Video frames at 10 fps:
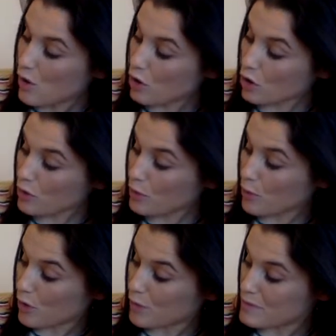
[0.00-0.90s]

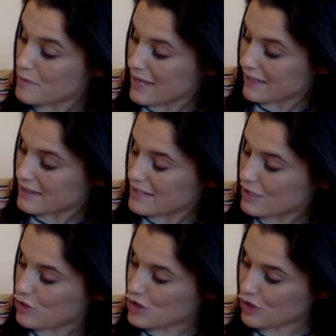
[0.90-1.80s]
Earthworms mix
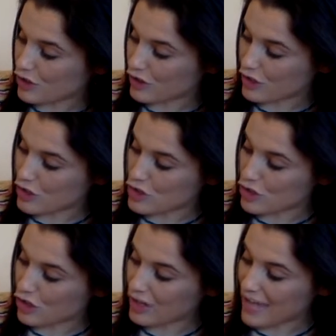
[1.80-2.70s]
and turn the
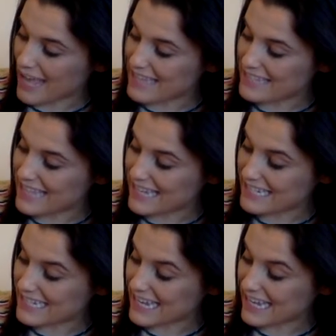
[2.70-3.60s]
dirt as they
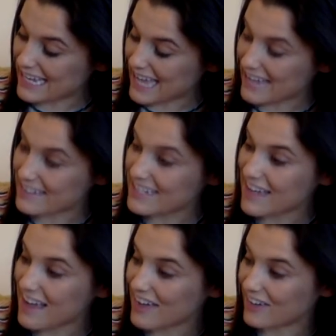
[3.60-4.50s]
dig and
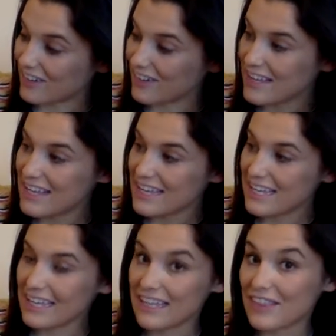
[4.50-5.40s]
tunnel
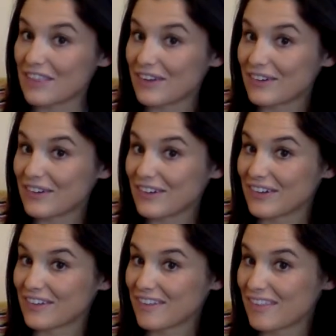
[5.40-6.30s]
in the earth.